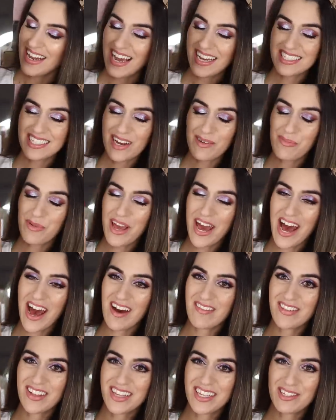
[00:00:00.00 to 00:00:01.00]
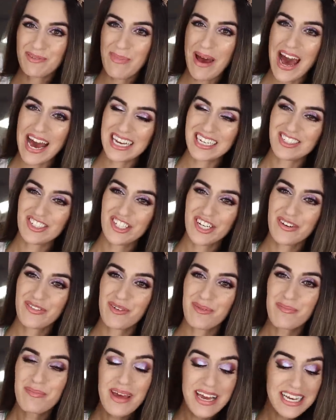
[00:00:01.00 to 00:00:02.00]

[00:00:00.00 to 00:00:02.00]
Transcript: Next up, we have this package here from